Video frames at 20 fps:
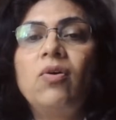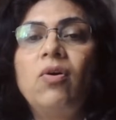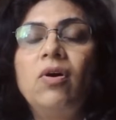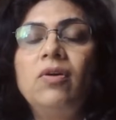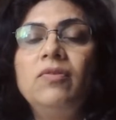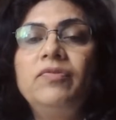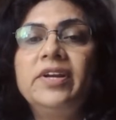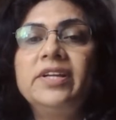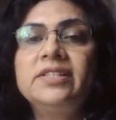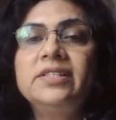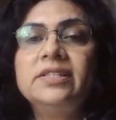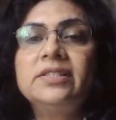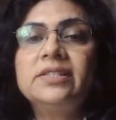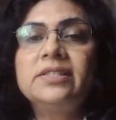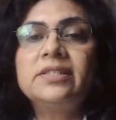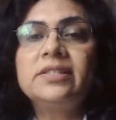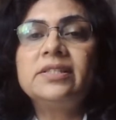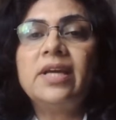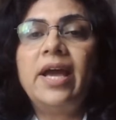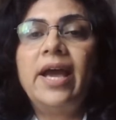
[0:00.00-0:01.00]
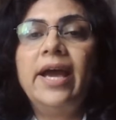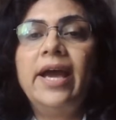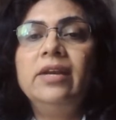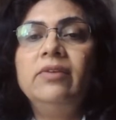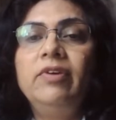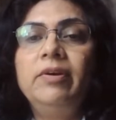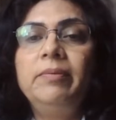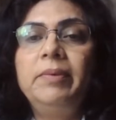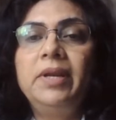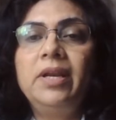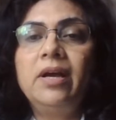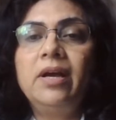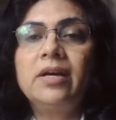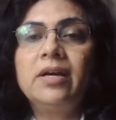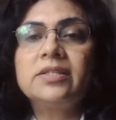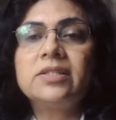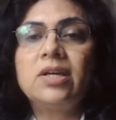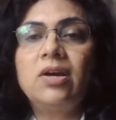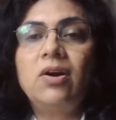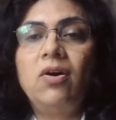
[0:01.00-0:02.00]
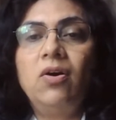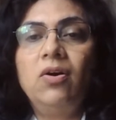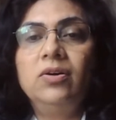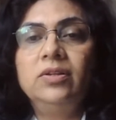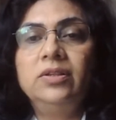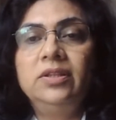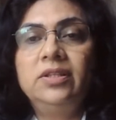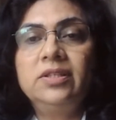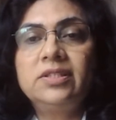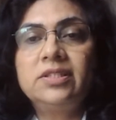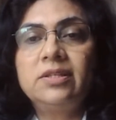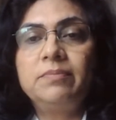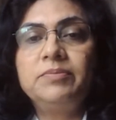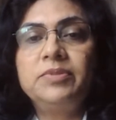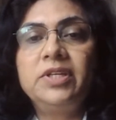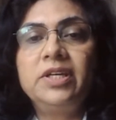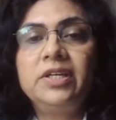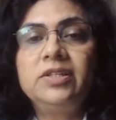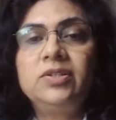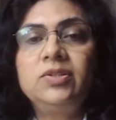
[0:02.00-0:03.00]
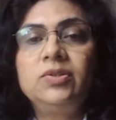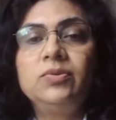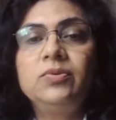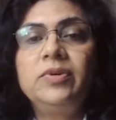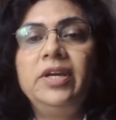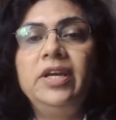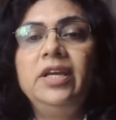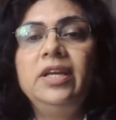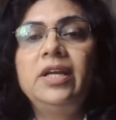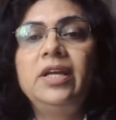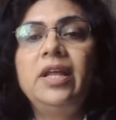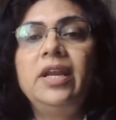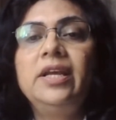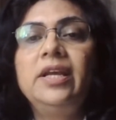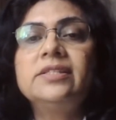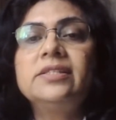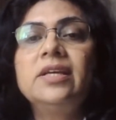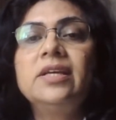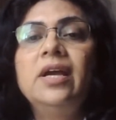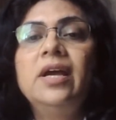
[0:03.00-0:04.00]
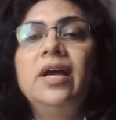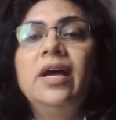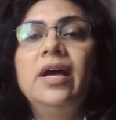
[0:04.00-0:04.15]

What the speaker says: conferences, and webinars on the subject to increase